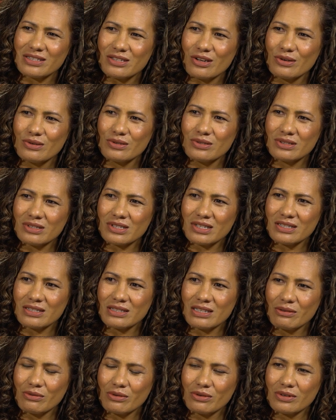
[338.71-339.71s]
those things
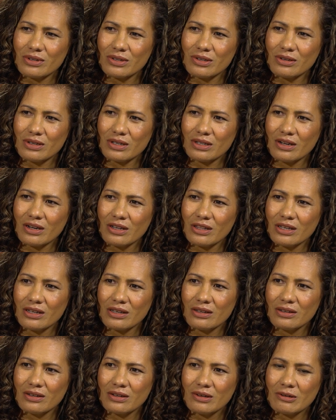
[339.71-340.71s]
that you can
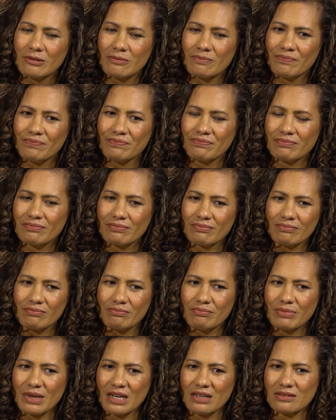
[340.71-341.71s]
either
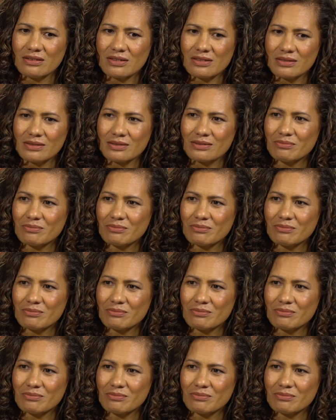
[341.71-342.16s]
bounce